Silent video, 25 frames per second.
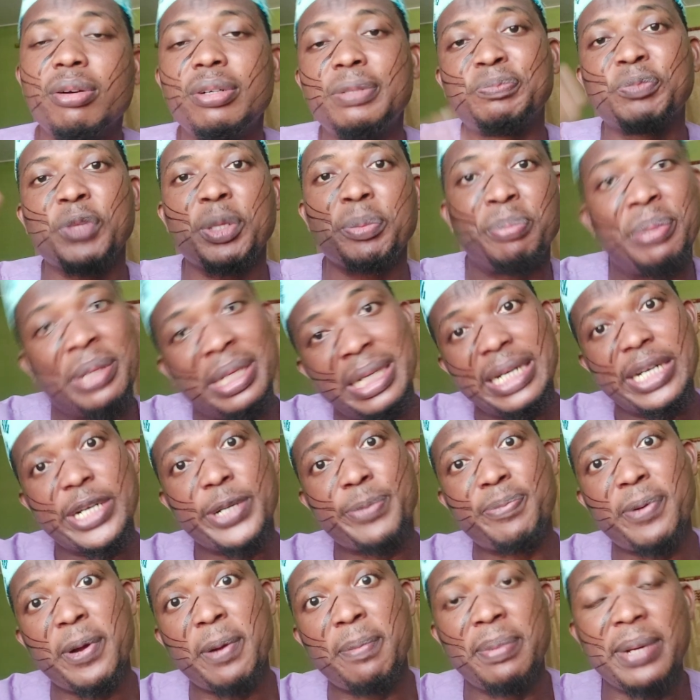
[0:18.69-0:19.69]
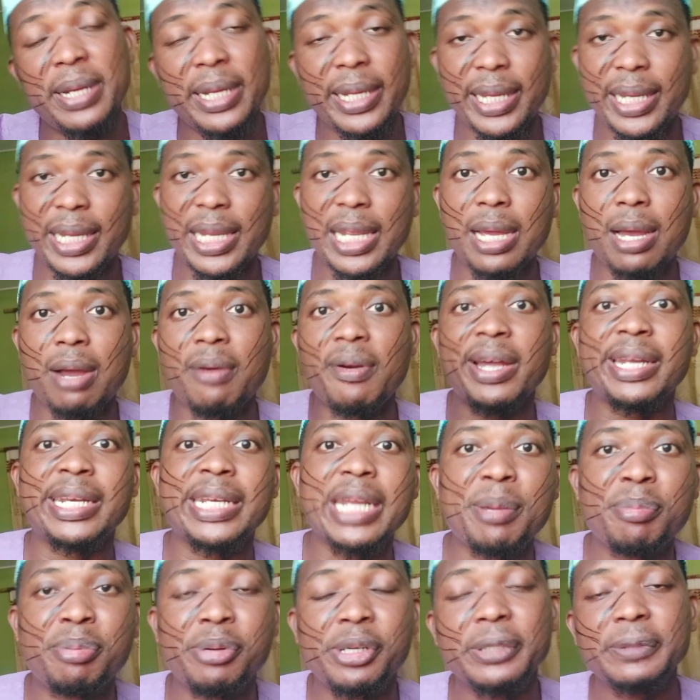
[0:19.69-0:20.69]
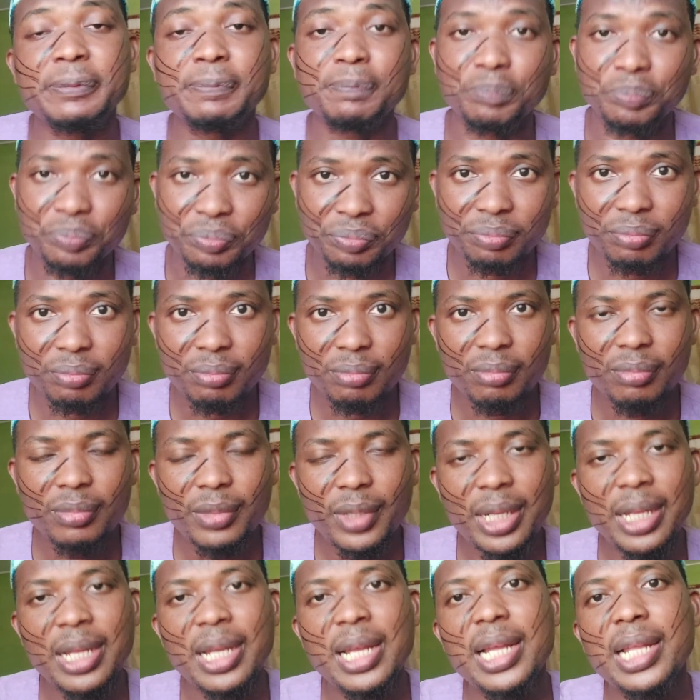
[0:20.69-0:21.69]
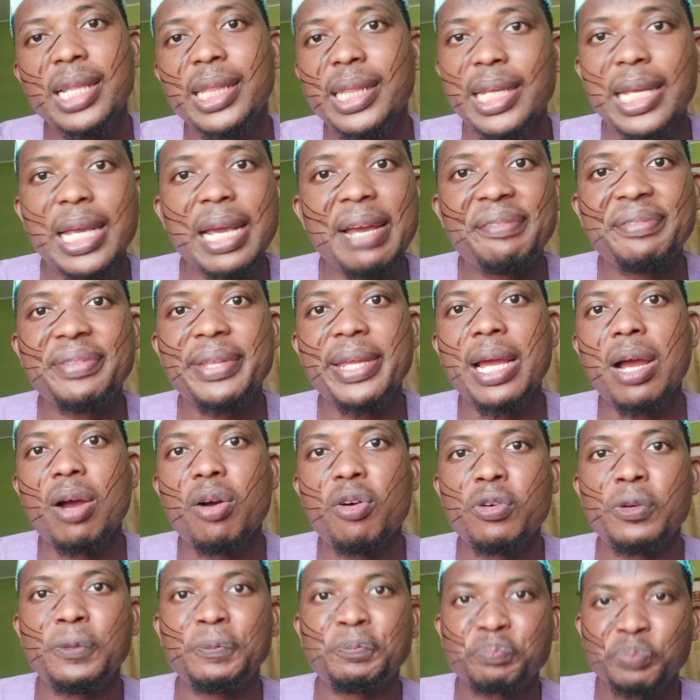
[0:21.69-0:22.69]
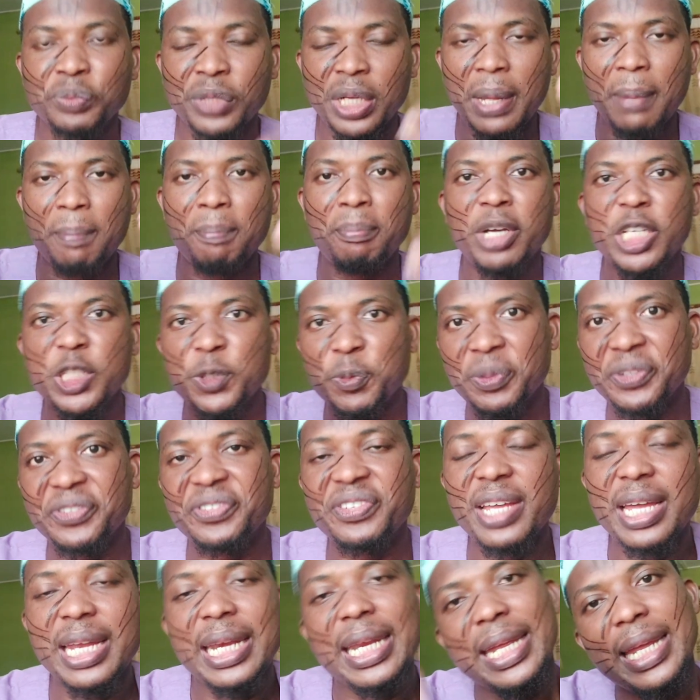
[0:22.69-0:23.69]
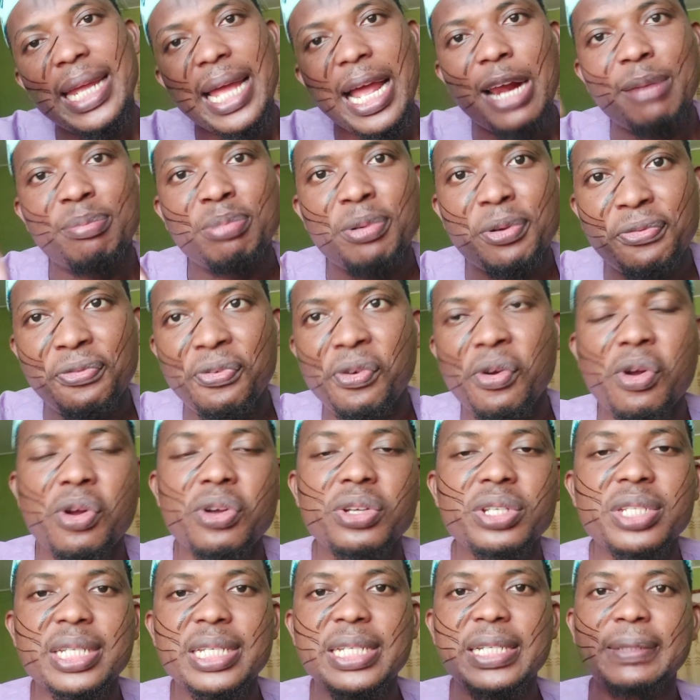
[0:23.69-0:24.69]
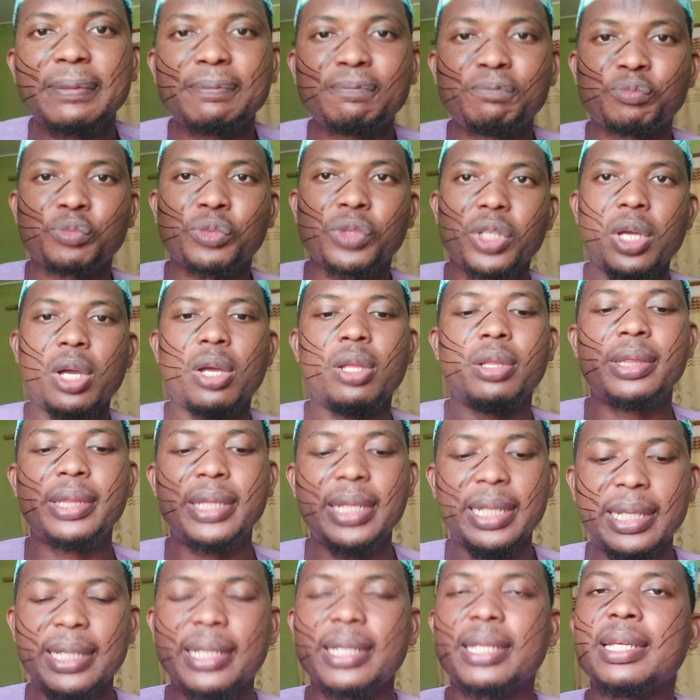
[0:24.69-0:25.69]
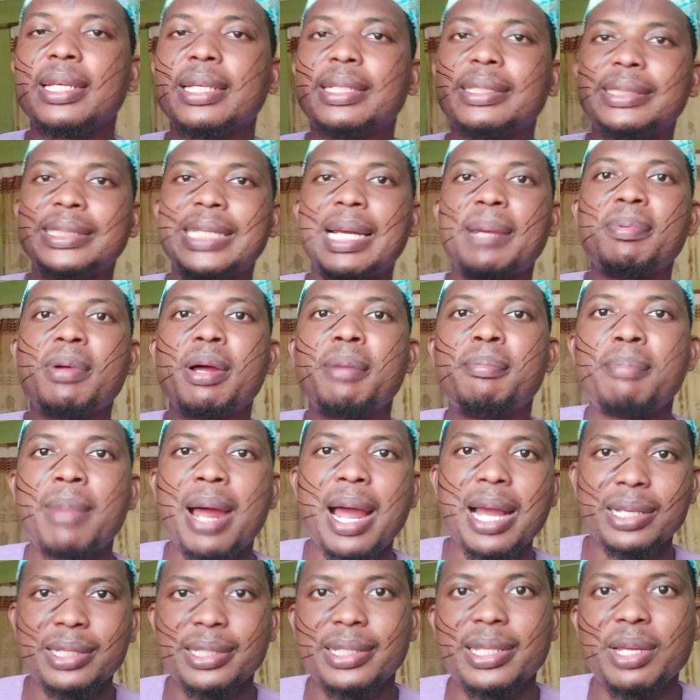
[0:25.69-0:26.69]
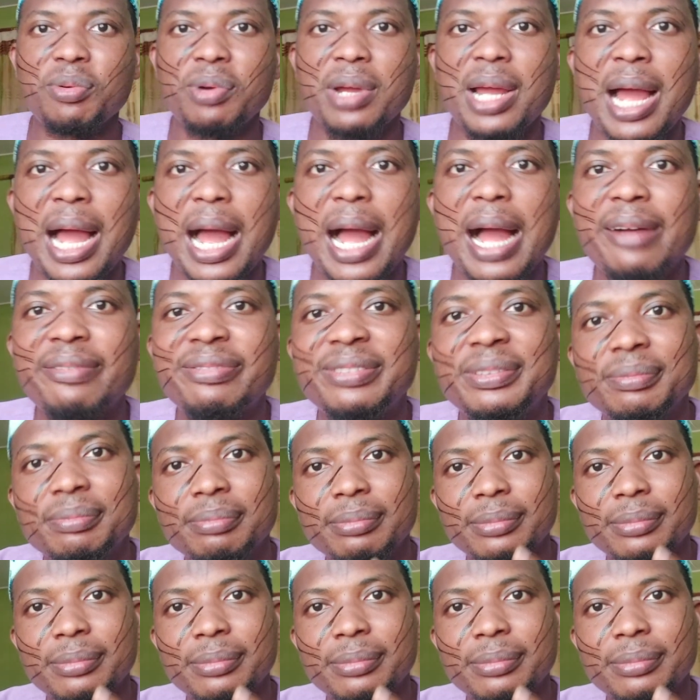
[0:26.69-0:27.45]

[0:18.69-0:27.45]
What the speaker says: own, Benin Republic here our neighbor they have their own. But specifically I'll be focusing on the tribal marks that we have